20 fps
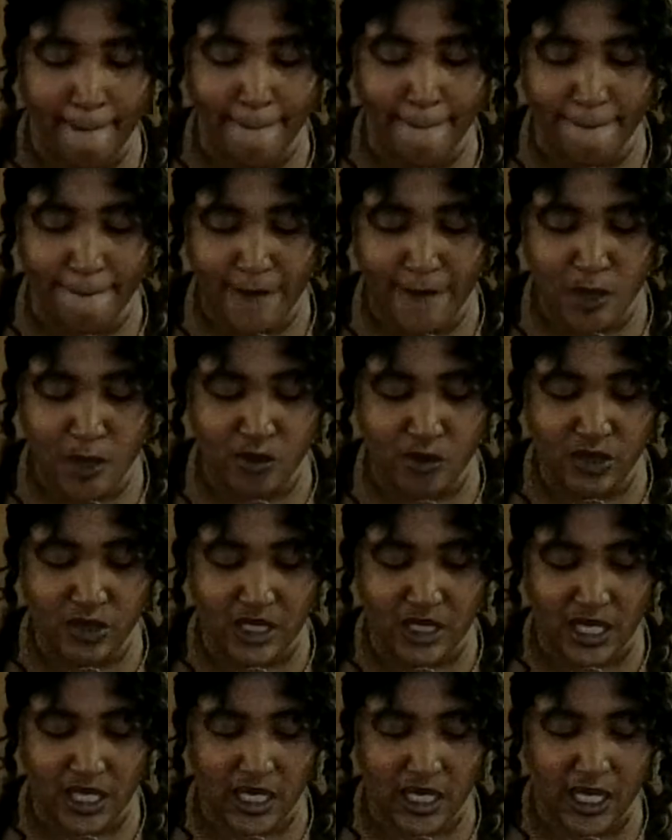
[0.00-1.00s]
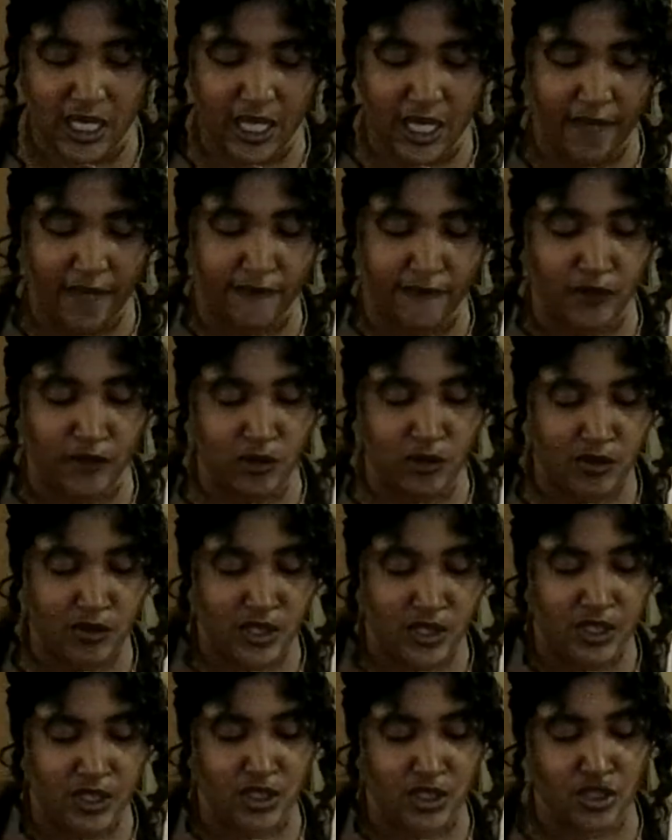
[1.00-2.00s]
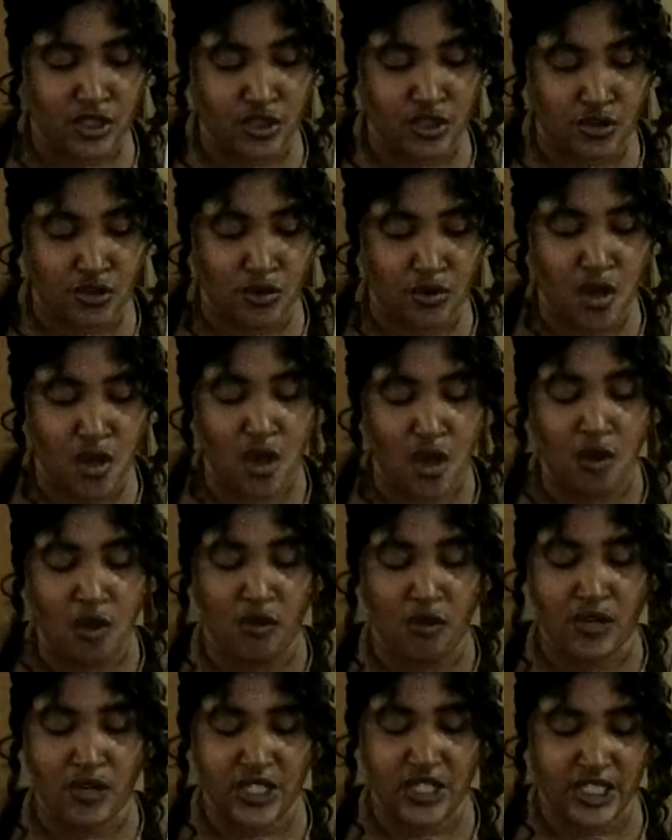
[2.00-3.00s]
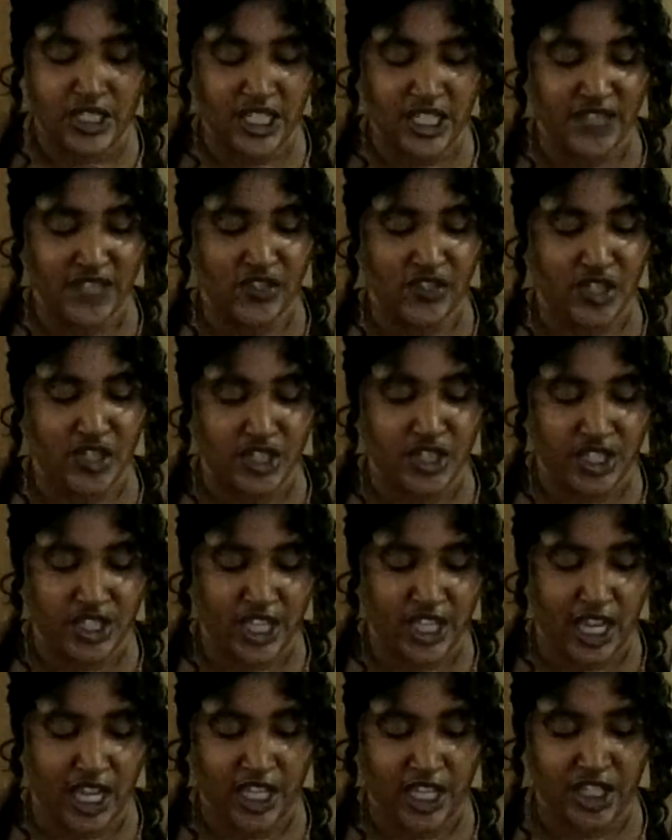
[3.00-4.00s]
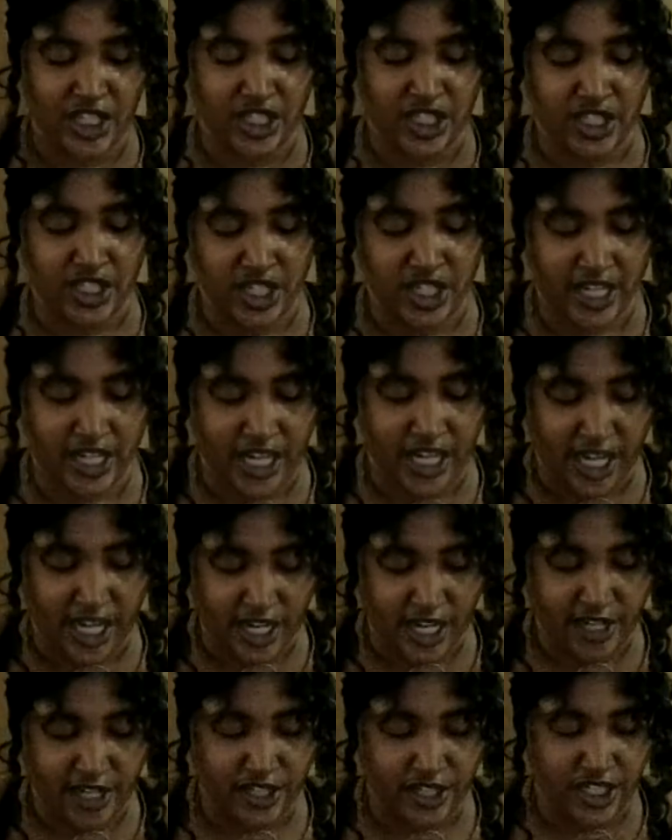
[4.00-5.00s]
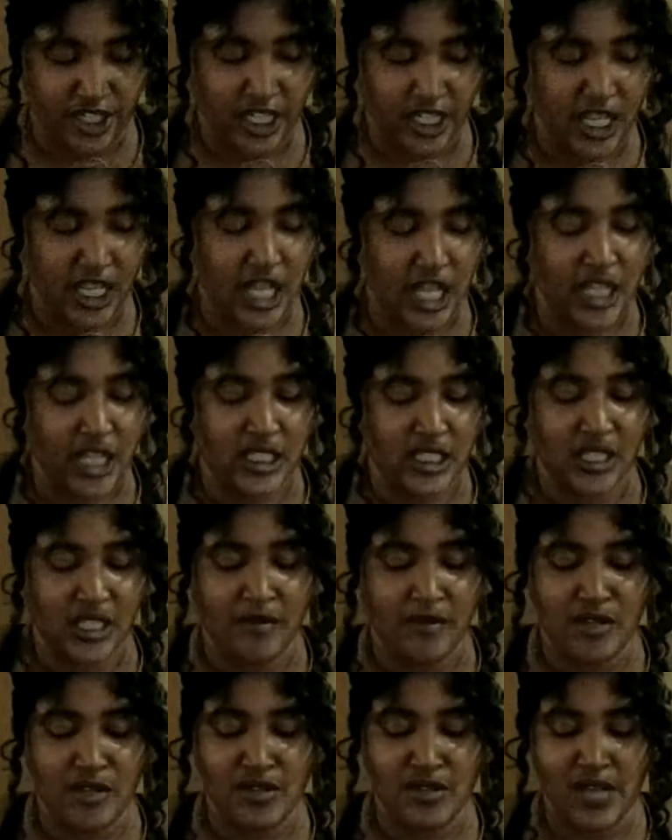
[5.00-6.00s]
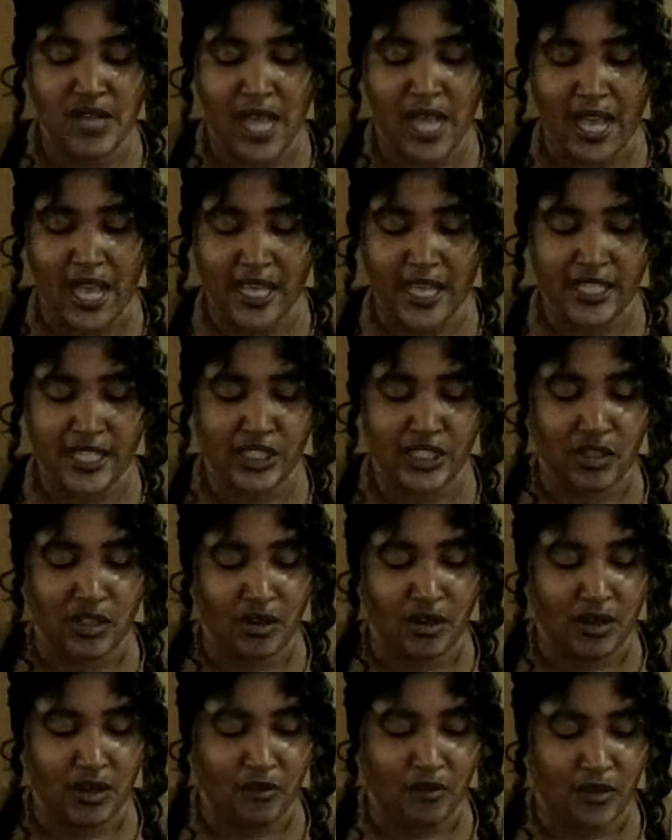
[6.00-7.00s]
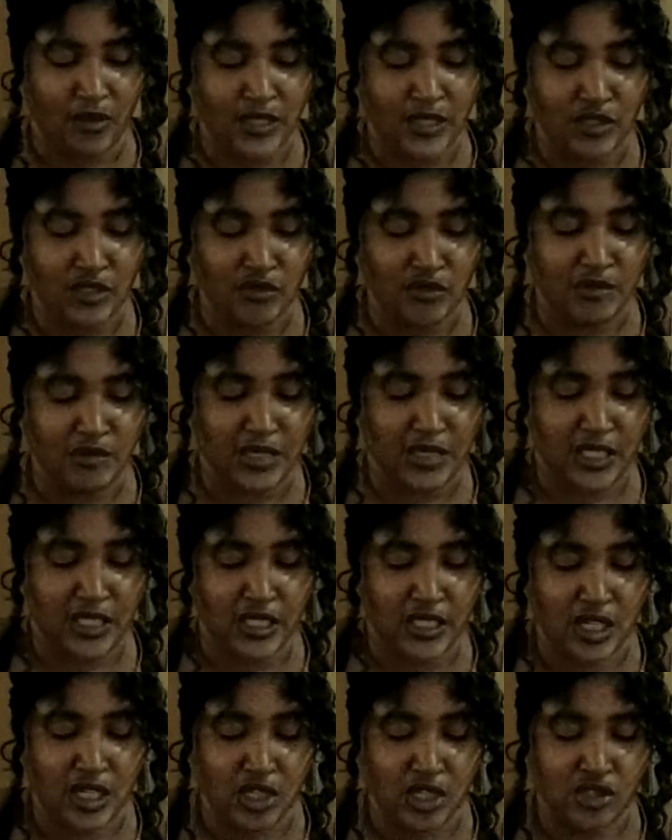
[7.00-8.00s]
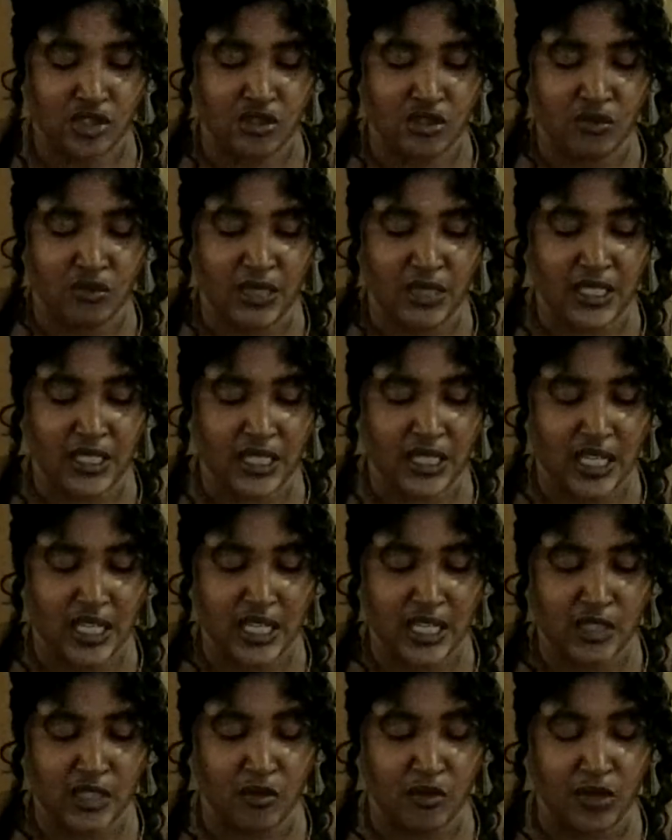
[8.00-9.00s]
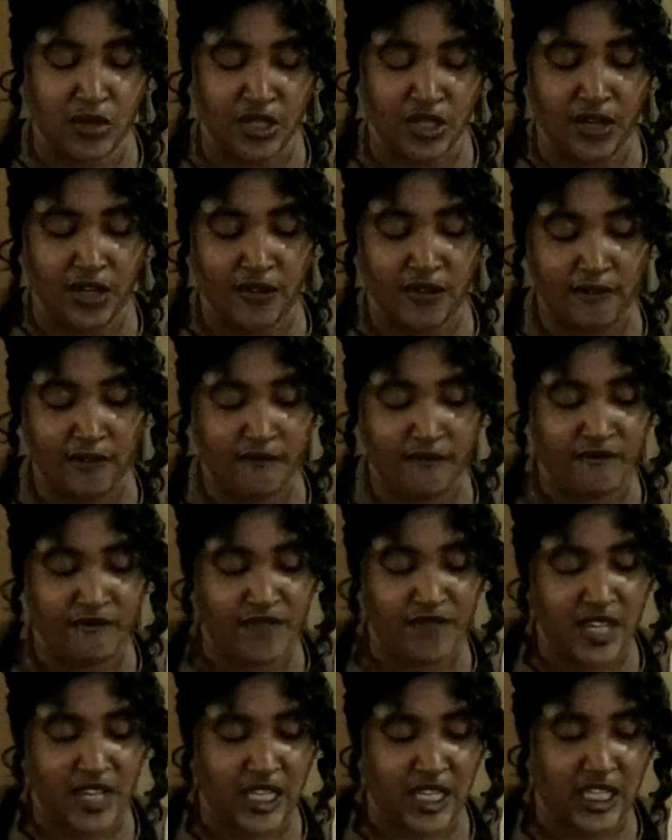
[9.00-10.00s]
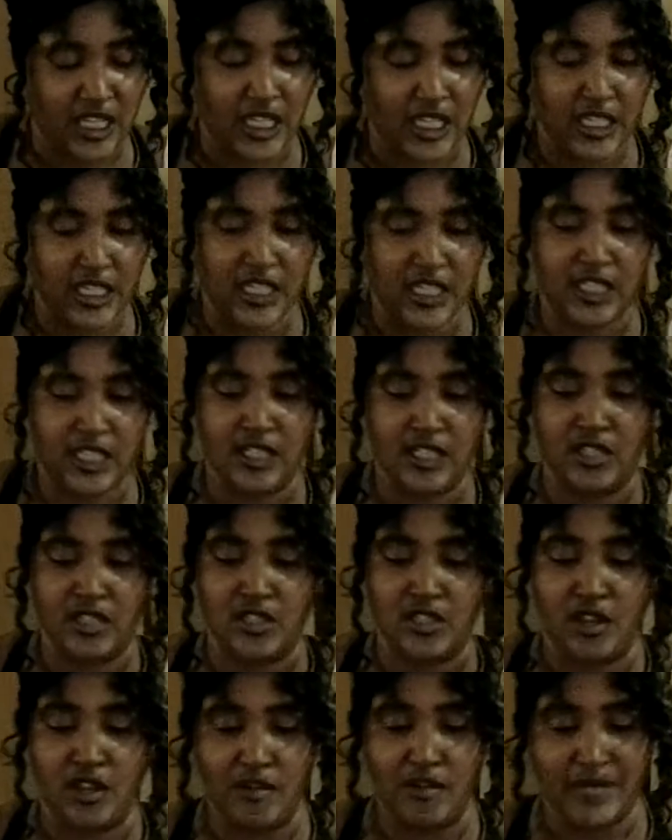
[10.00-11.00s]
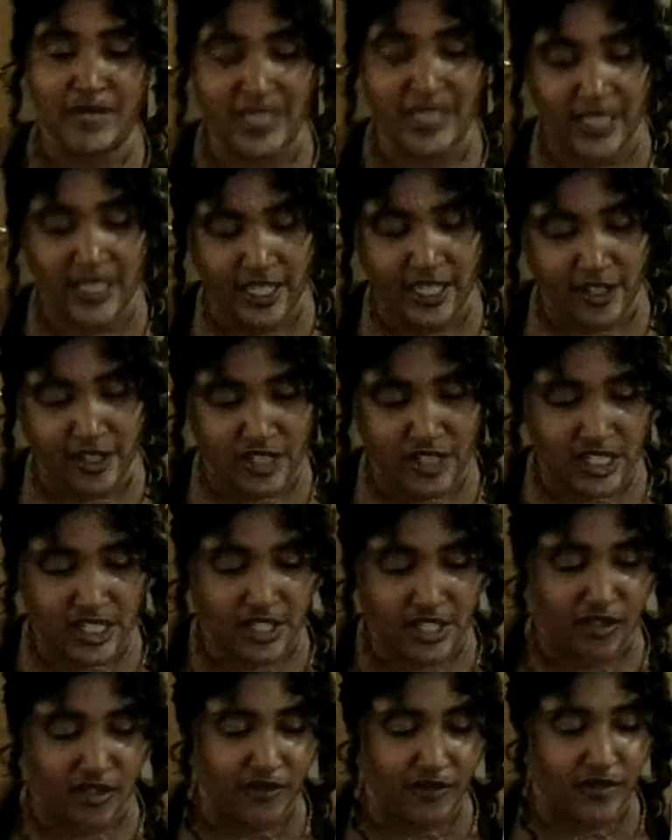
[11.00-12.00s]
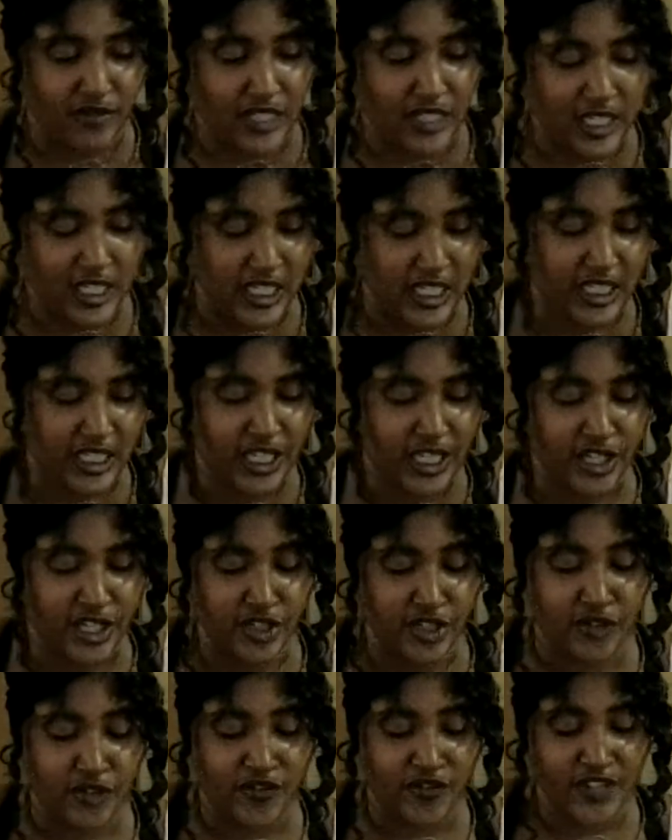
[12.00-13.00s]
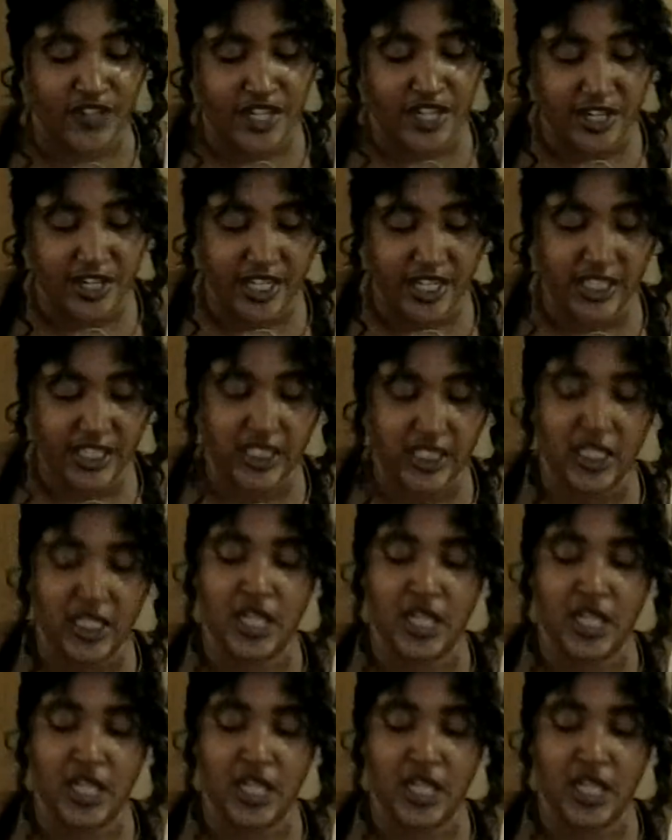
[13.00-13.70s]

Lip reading: music influences you or shifts or changes your energy. Some of you guys are going to be doing things when you're feeling these disturbance energies or feeling this interference,